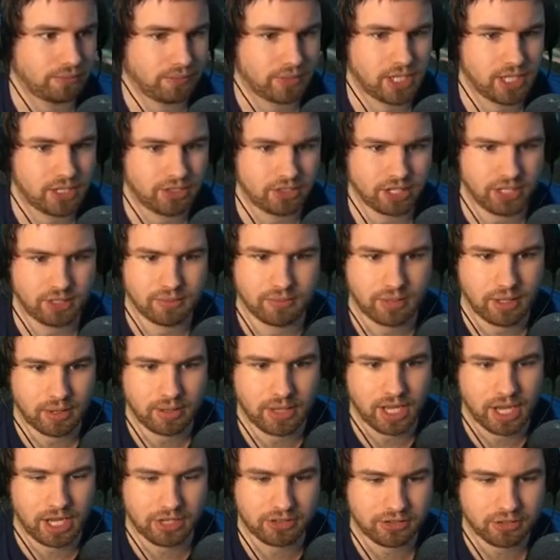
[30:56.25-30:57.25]
Easy. I
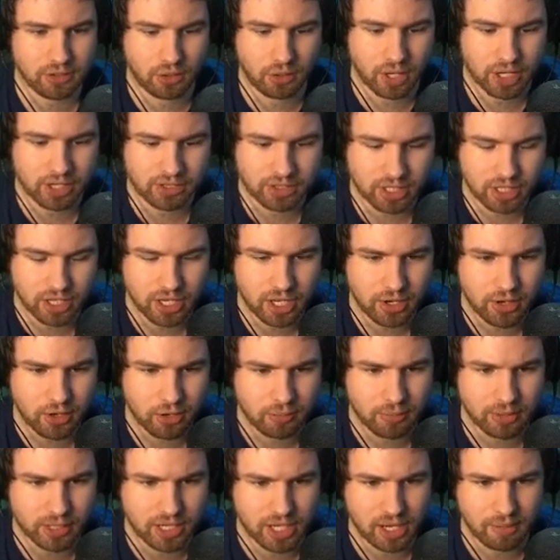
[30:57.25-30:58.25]
mean, that it's not exactly a
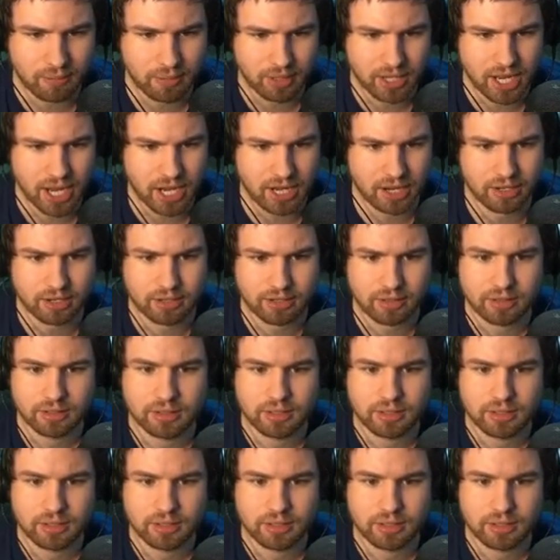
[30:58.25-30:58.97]
complicated mechanic.